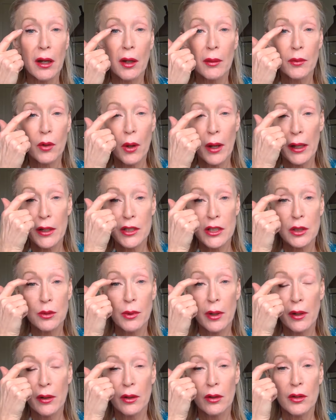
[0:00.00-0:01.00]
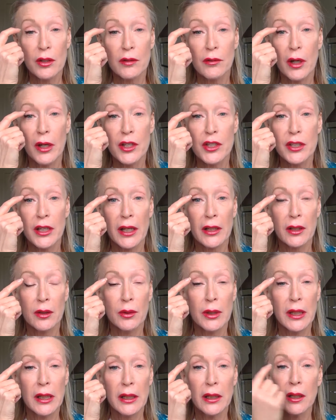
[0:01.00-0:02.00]
I'm not actually wearing a lot of
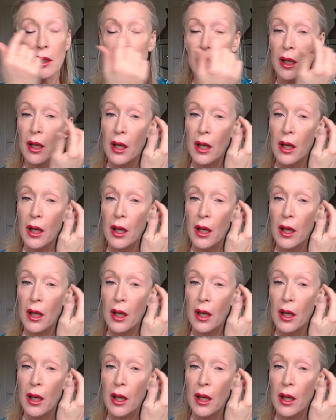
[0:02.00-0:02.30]
eyeshadow here,